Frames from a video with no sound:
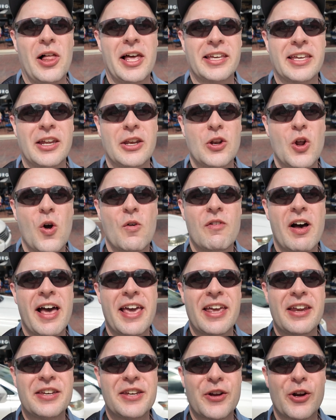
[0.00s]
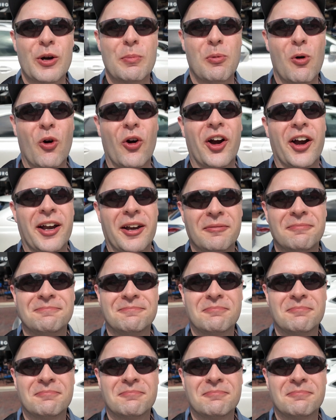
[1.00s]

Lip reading: like in Novi and Dearborn.